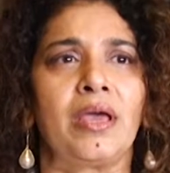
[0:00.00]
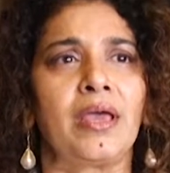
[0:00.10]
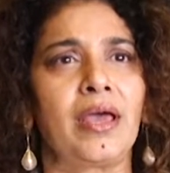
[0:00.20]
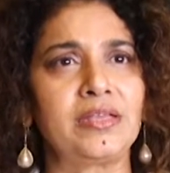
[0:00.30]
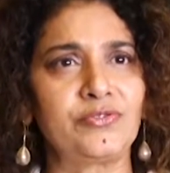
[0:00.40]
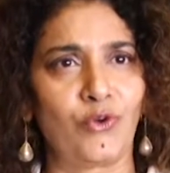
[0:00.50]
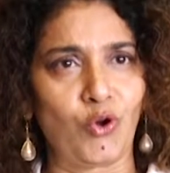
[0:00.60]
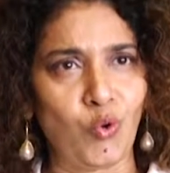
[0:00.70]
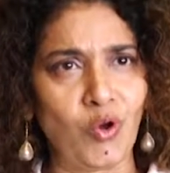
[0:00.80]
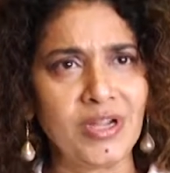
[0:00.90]
As for
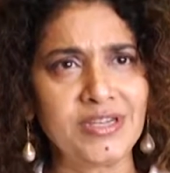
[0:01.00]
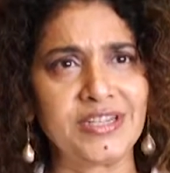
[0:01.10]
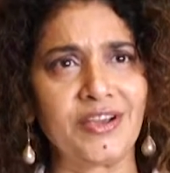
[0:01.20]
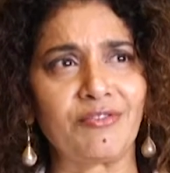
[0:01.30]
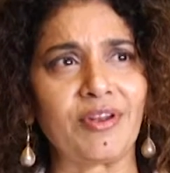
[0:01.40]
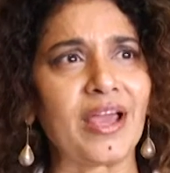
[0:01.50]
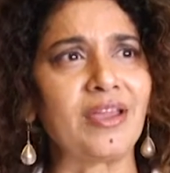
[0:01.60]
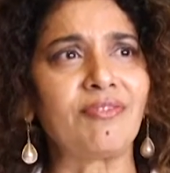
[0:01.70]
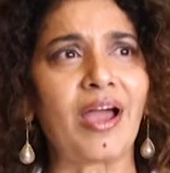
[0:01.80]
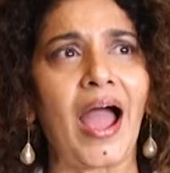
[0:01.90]
quality of
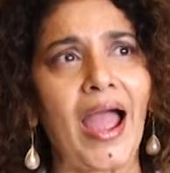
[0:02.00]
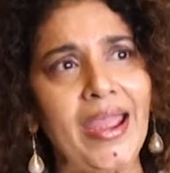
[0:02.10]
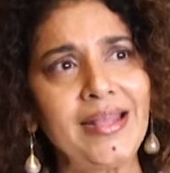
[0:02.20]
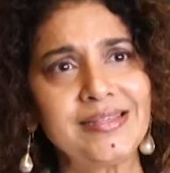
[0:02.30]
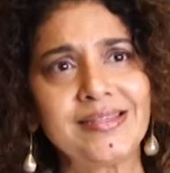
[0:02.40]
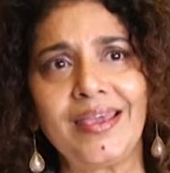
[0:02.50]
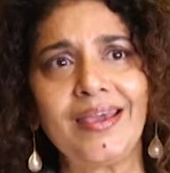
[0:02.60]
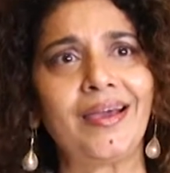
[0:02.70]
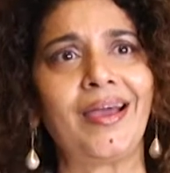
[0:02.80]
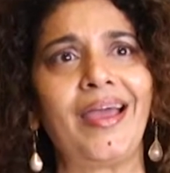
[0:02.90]
life, I'd
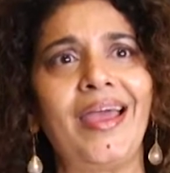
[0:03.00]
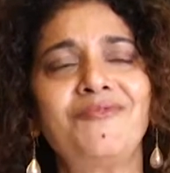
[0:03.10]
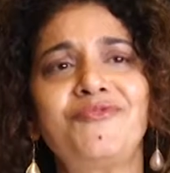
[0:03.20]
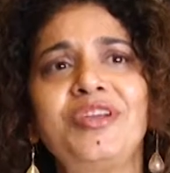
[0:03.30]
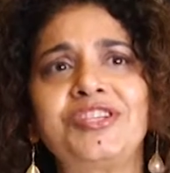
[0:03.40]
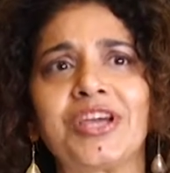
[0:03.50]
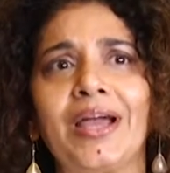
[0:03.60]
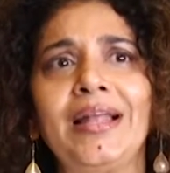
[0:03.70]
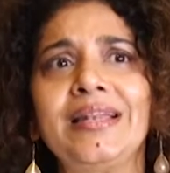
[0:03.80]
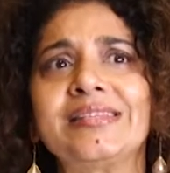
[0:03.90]
say every
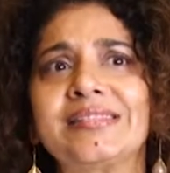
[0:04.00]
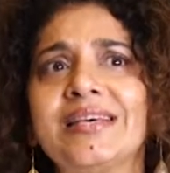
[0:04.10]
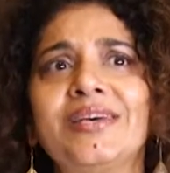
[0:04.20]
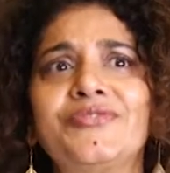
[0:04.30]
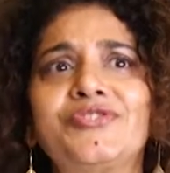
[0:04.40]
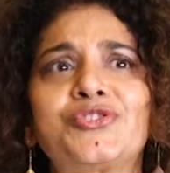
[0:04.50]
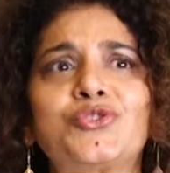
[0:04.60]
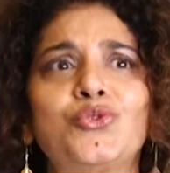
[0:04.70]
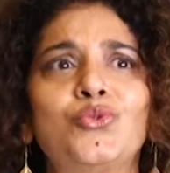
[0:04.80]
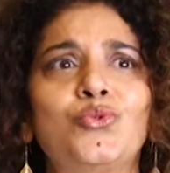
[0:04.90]
child deserves
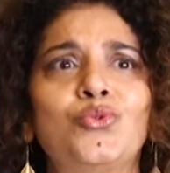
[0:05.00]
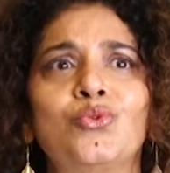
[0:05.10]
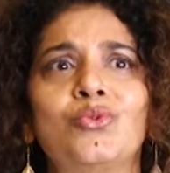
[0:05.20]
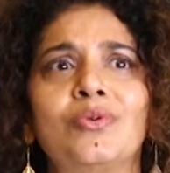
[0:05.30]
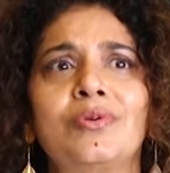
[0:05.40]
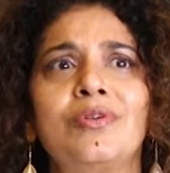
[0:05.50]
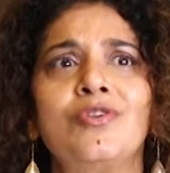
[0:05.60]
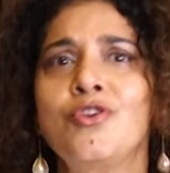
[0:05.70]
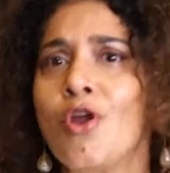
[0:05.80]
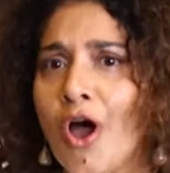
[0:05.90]
to
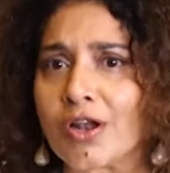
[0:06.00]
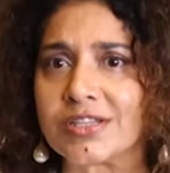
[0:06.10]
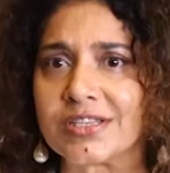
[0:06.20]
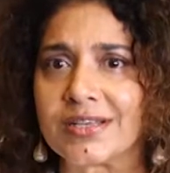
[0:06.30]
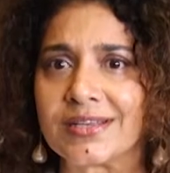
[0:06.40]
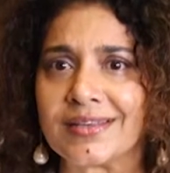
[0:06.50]
not